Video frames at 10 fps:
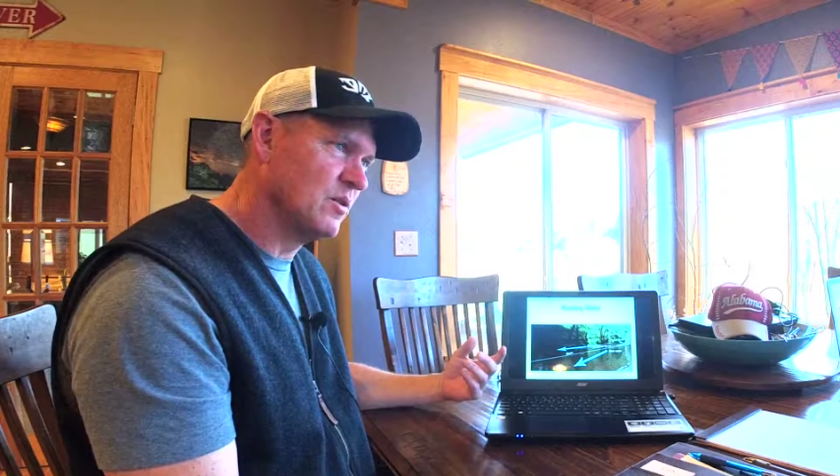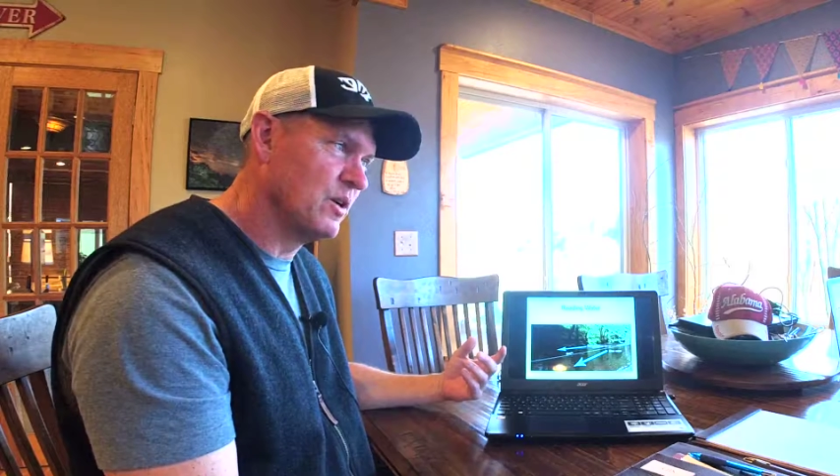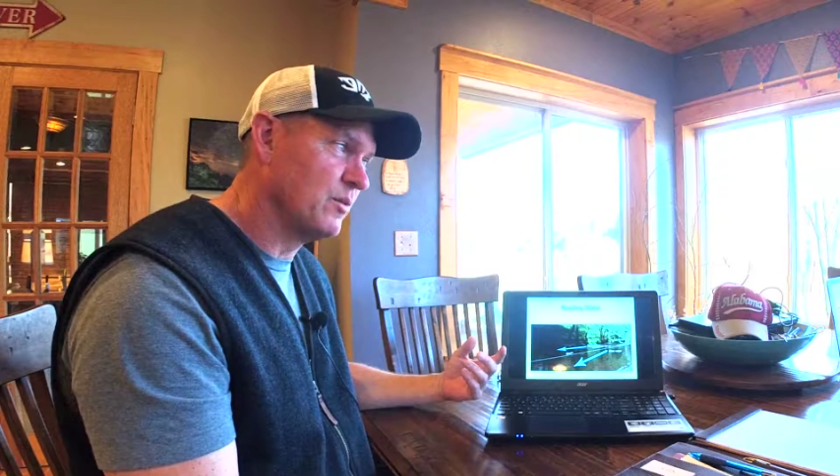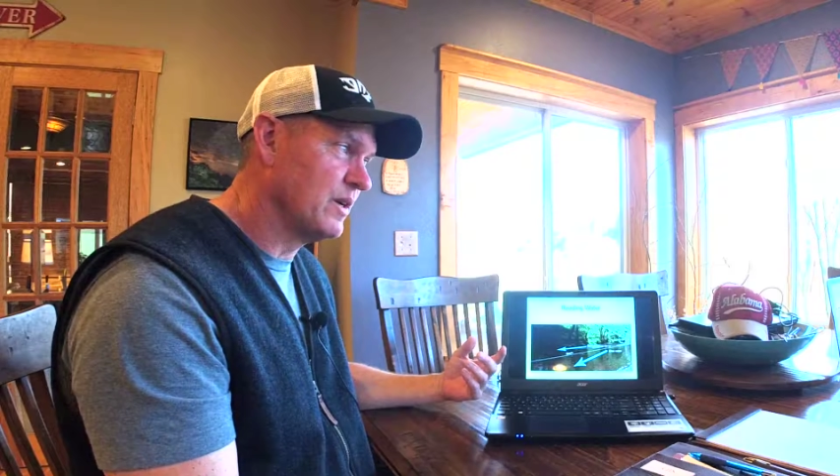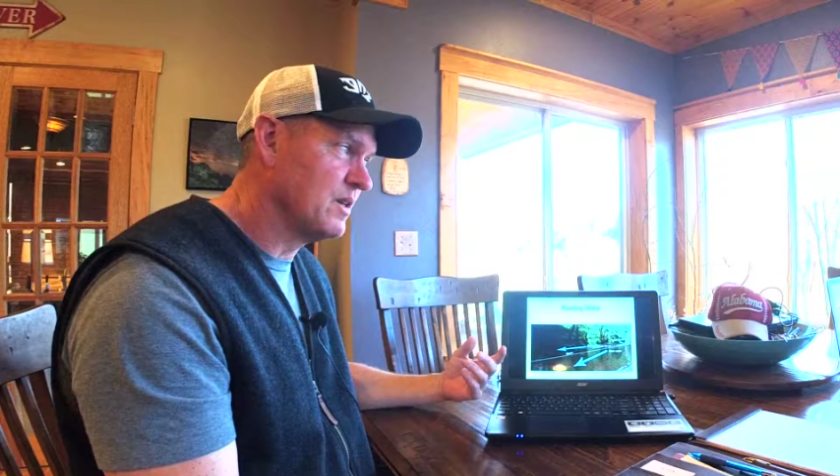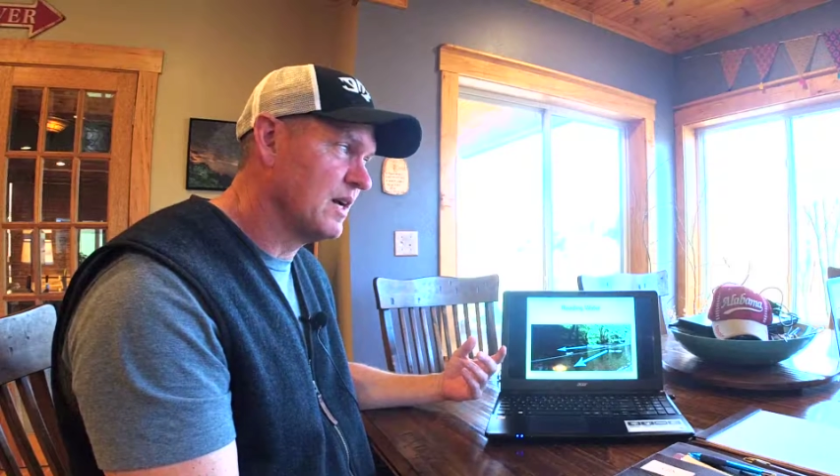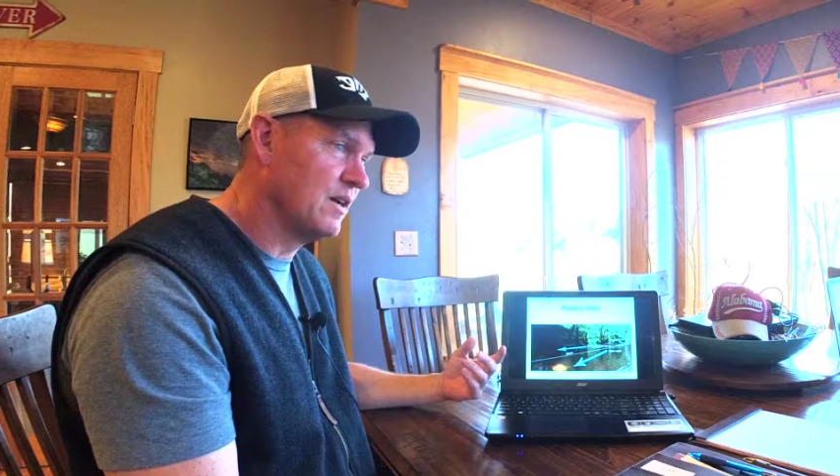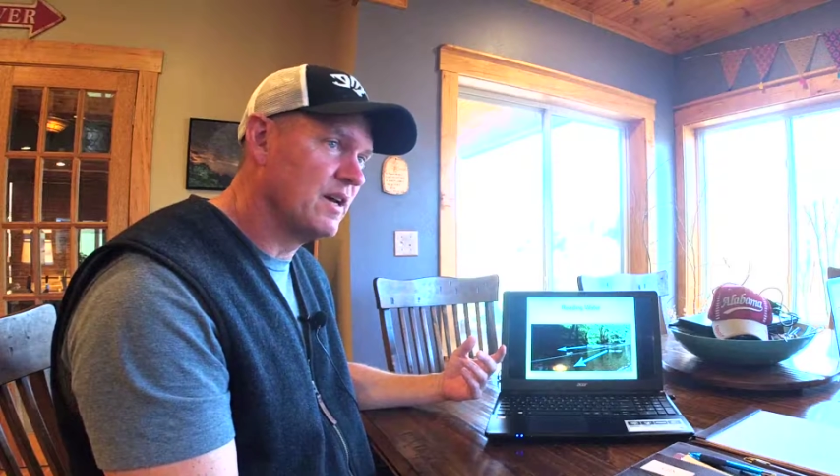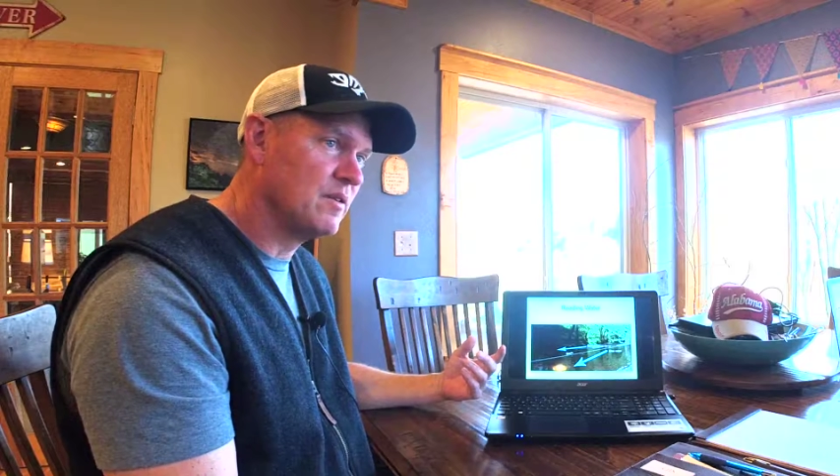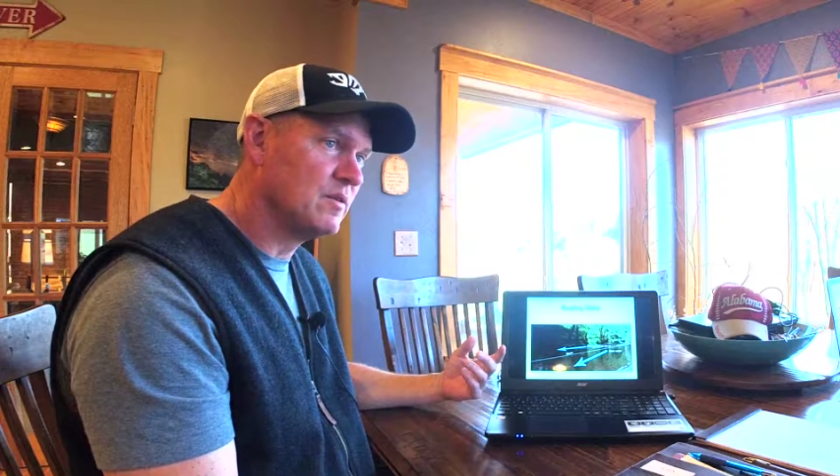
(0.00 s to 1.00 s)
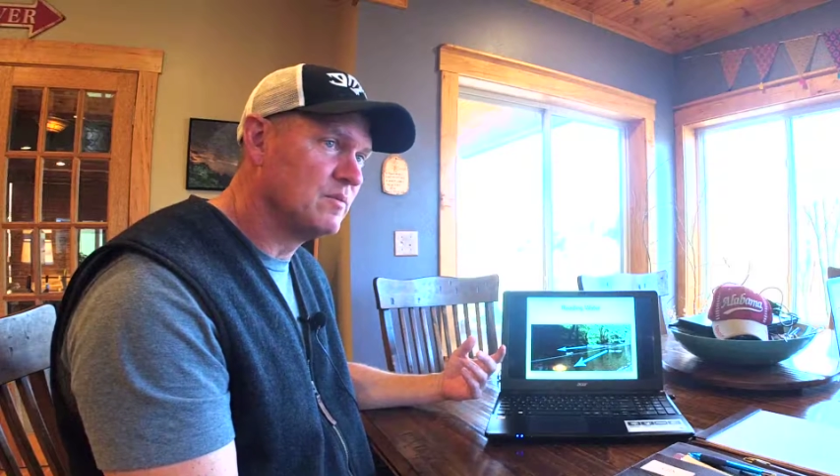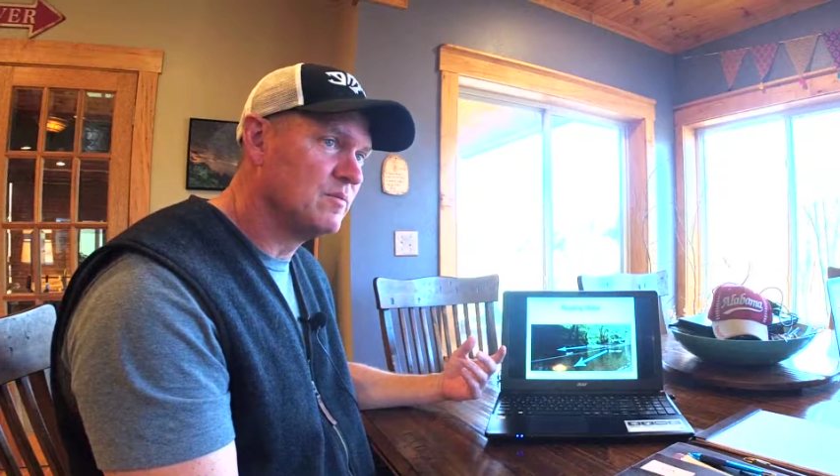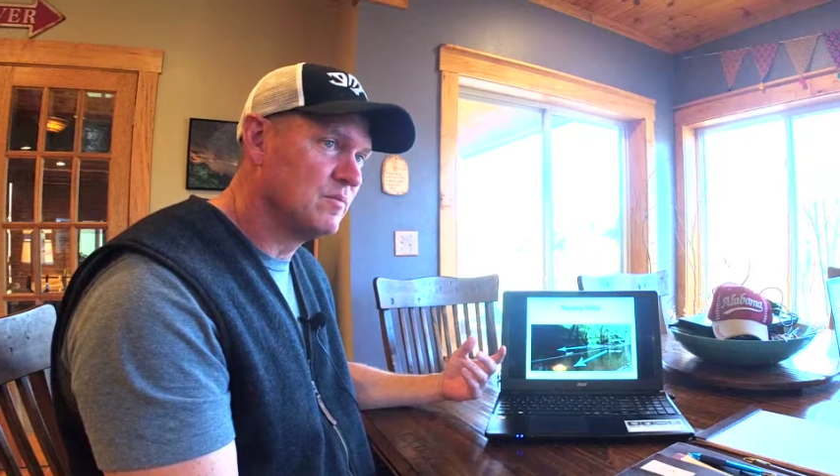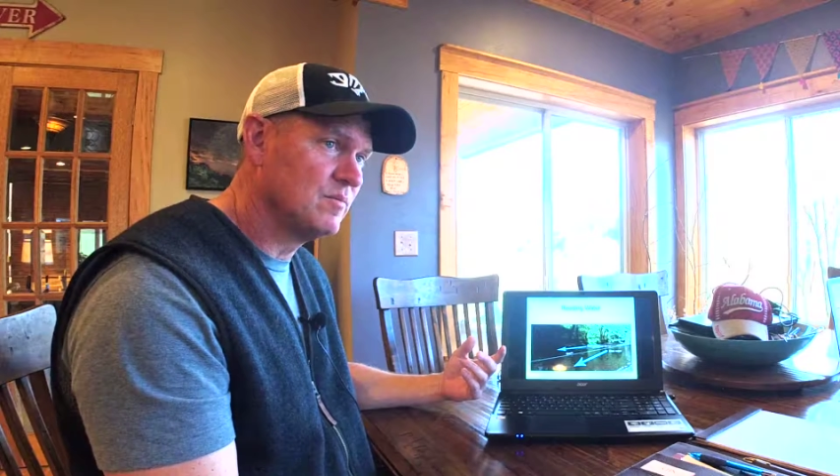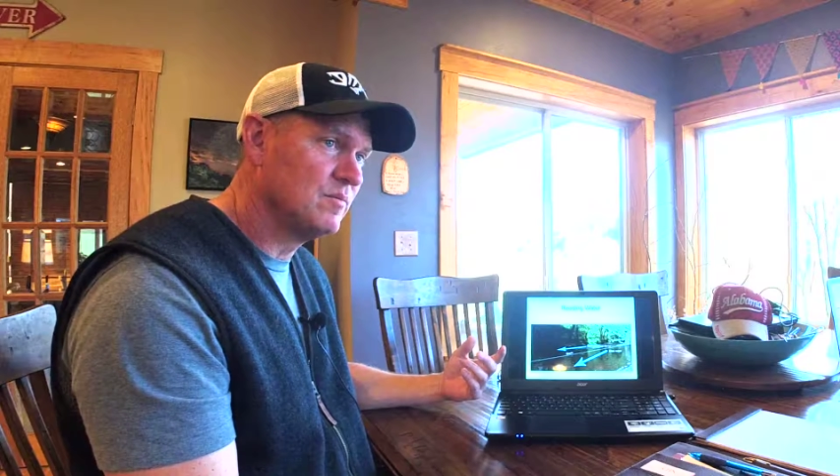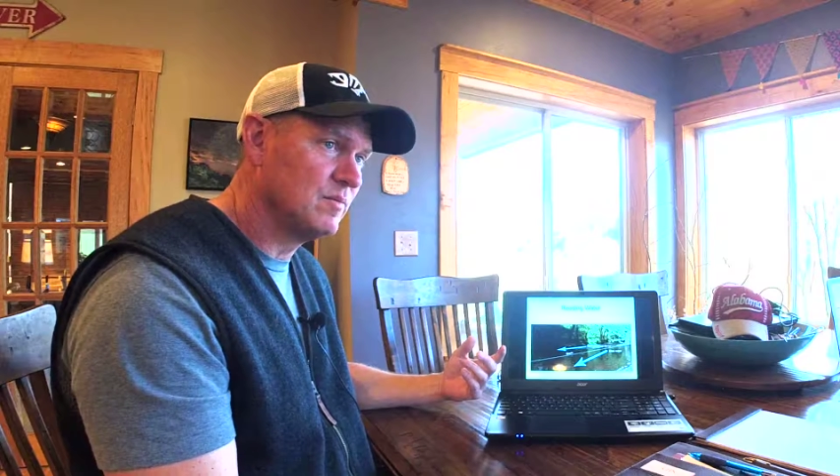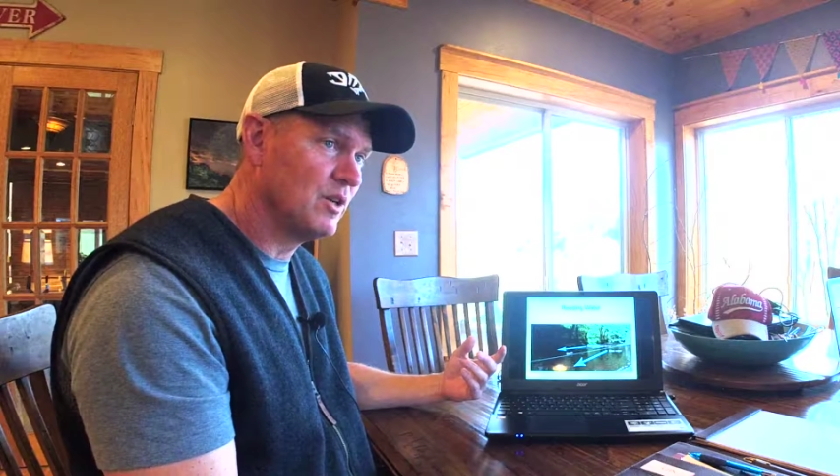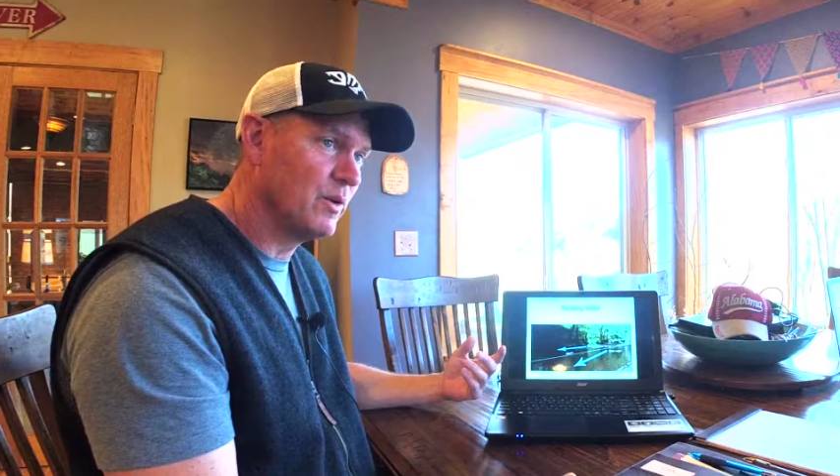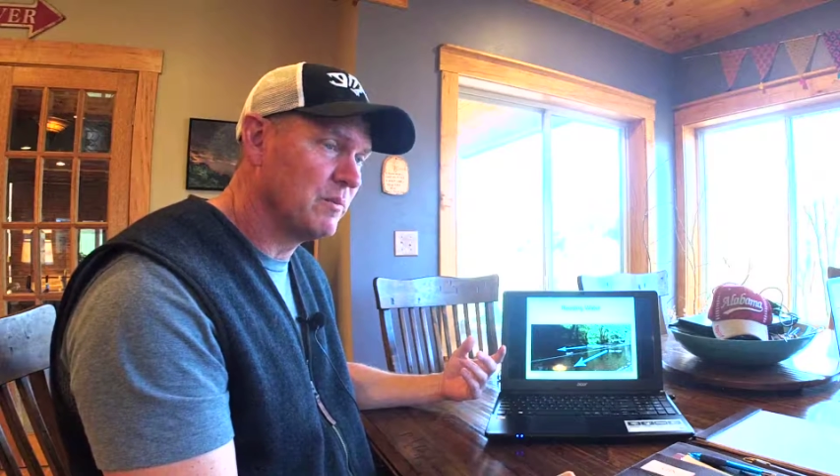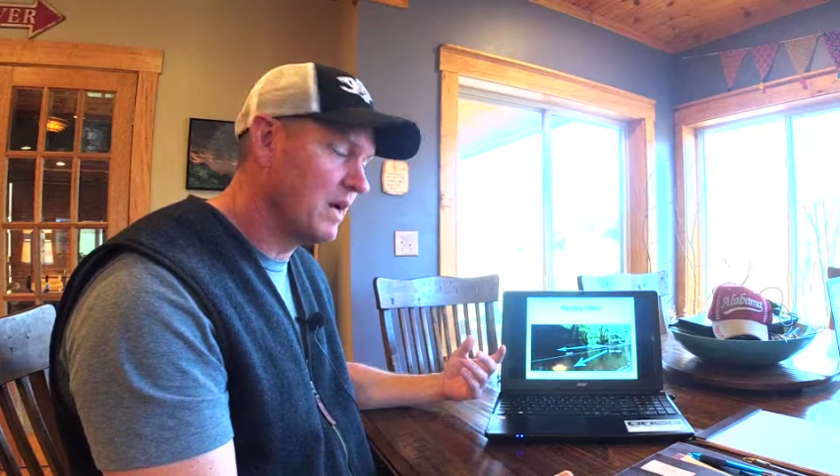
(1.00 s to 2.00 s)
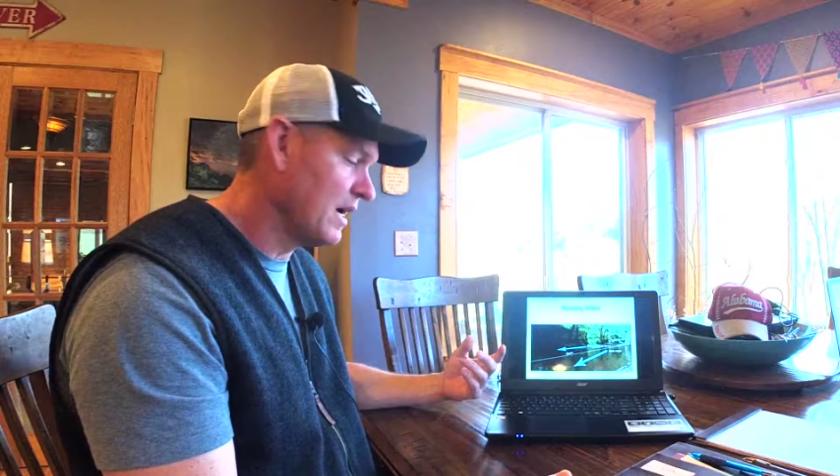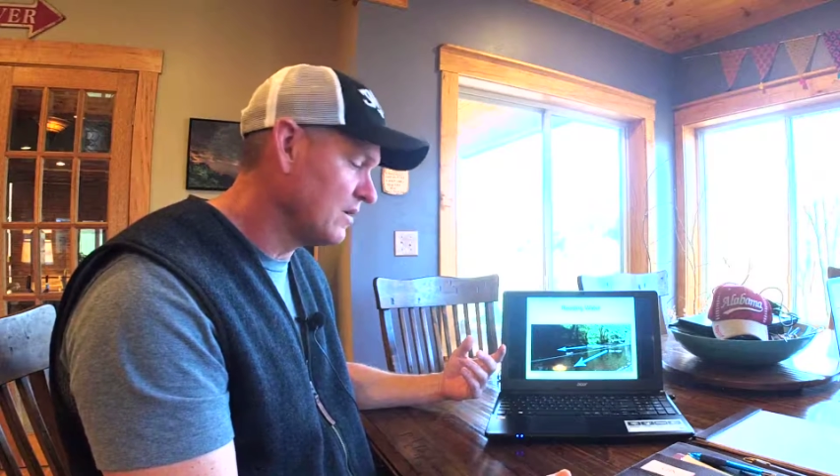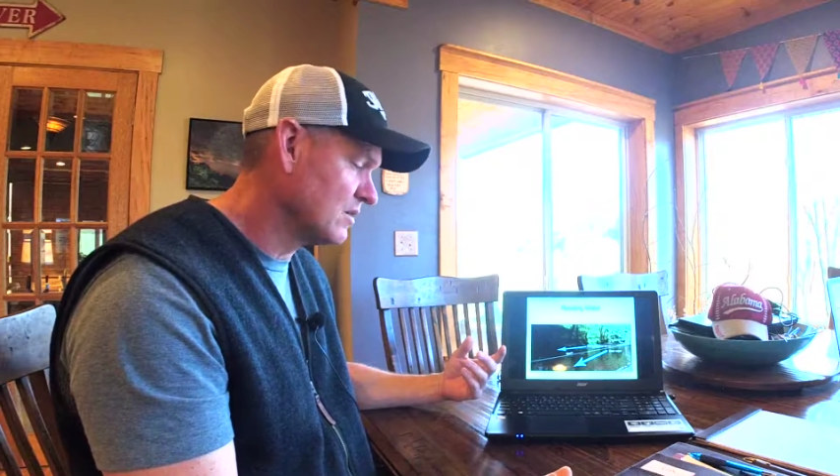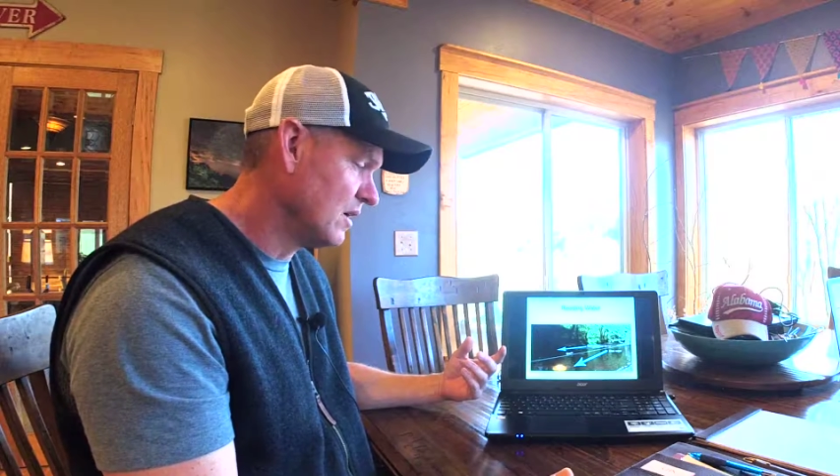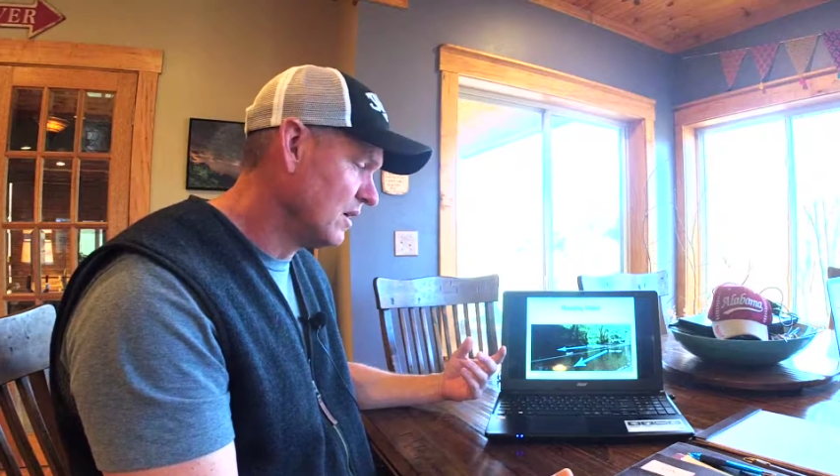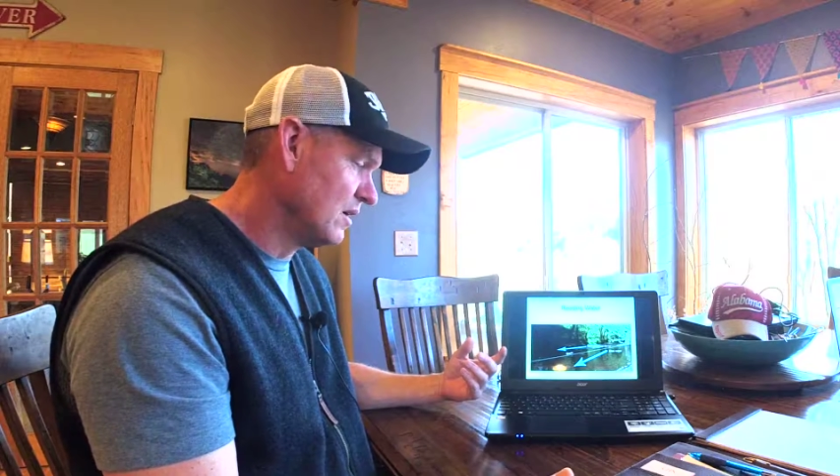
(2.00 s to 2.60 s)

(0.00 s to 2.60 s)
the winter, we tie a lot of blue wing patterns